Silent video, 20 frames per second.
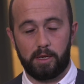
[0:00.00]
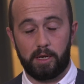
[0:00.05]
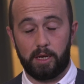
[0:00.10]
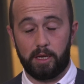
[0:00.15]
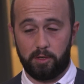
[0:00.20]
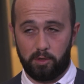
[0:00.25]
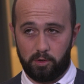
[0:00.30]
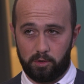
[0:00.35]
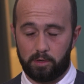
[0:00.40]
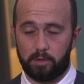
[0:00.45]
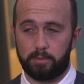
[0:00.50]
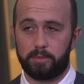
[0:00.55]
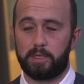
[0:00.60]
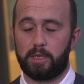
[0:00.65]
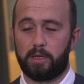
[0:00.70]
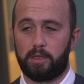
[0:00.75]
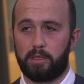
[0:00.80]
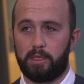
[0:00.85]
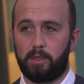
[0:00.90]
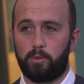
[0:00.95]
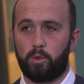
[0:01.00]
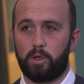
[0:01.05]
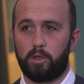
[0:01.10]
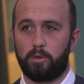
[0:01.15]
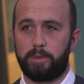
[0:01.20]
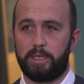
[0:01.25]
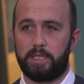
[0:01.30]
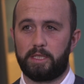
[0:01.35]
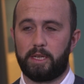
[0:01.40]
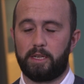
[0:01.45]
in Europe certainly will
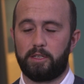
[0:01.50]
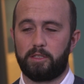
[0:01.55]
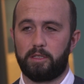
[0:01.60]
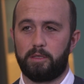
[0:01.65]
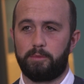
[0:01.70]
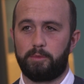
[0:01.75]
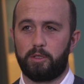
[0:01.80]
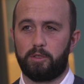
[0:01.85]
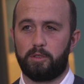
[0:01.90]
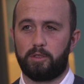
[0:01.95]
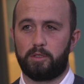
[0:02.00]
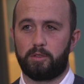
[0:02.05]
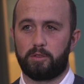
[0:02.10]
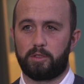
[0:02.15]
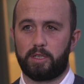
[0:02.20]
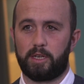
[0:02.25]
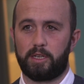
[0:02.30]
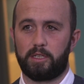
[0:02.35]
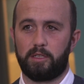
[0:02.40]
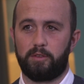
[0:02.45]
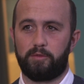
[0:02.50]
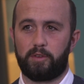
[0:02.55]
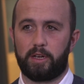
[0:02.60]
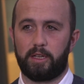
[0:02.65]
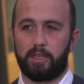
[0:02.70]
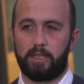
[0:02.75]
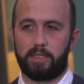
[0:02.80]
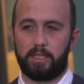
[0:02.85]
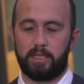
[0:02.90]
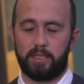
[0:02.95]
be sexually abused or sexually
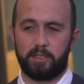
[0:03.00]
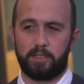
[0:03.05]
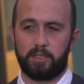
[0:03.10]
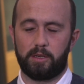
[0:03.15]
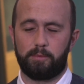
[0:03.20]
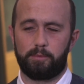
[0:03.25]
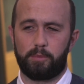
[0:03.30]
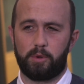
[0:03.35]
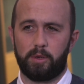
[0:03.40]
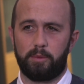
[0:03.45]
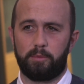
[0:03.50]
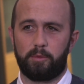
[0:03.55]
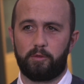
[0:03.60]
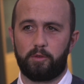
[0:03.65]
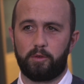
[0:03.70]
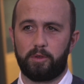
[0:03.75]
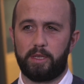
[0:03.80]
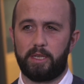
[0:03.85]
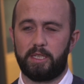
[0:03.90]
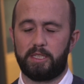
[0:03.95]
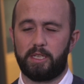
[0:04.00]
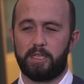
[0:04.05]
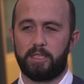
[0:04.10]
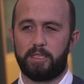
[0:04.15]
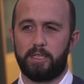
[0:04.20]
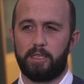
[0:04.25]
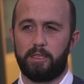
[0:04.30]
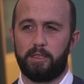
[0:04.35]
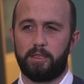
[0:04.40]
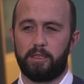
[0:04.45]
violated at some point before the age
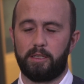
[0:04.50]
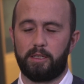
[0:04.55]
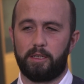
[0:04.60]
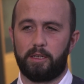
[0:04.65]
18,